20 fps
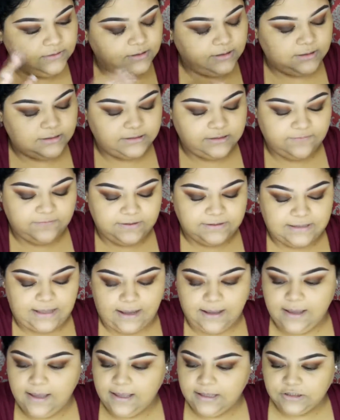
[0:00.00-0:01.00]
and stuff like
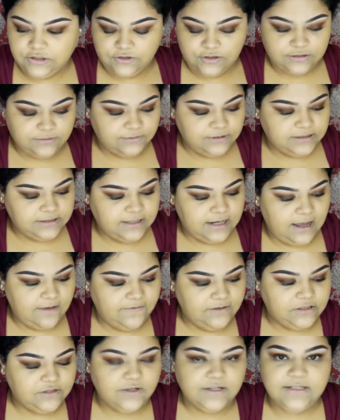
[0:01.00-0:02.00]
that. So this one doesn't have
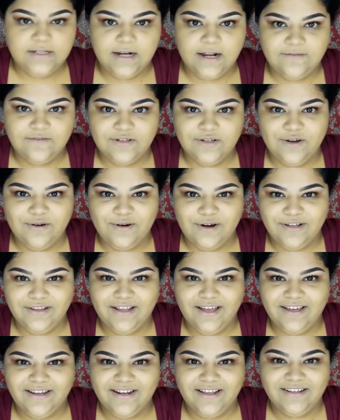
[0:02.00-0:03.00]
it, so I did have to go
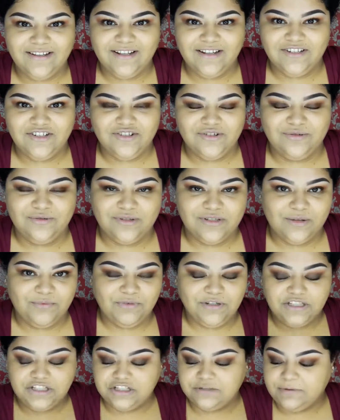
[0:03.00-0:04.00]
online and then do some
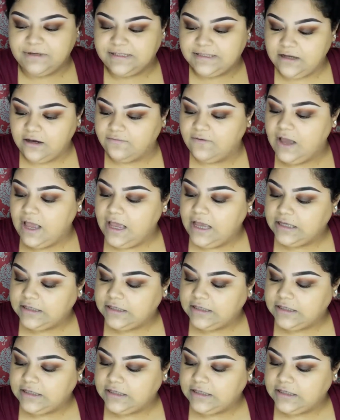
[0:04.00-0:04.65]
research myself.